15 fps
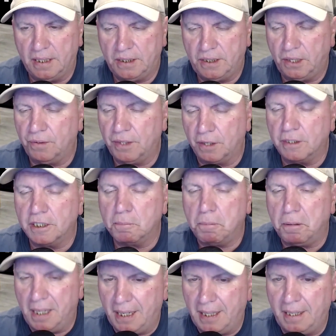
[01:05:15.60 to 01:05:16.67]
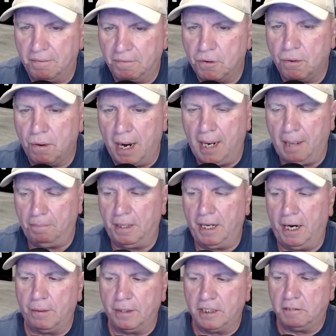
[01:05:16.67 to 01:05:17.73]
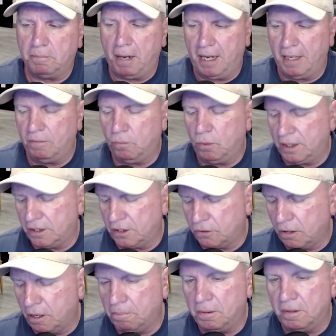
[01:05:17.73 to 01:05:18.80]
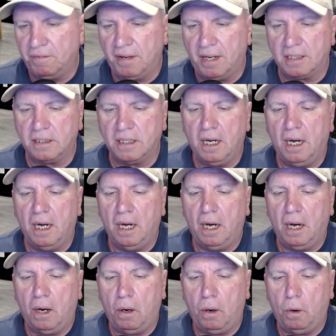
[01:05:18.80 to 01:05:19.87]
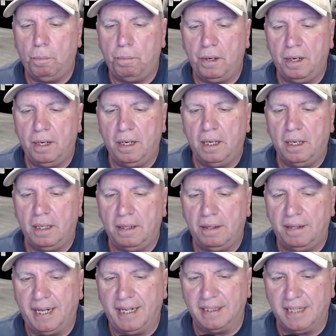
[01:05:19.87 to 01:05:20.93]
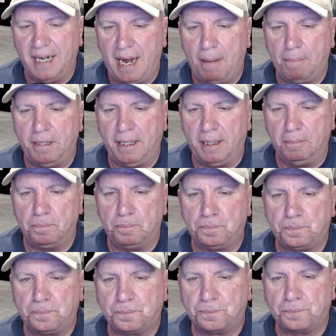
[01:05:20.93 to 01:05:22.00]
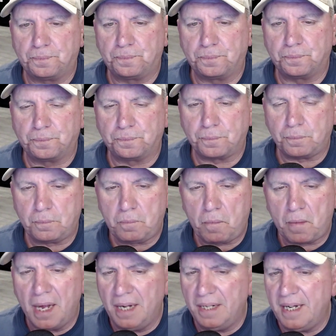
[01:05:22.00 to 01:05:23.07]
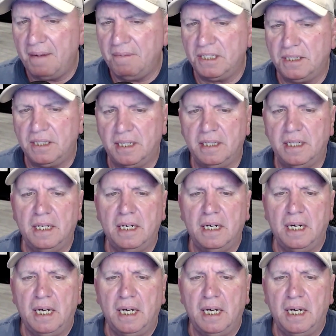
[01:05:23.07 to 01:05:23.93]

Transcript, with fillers: So there's plenty of crime there, in spite of what the Trump hope that is happening. Uh, Davidson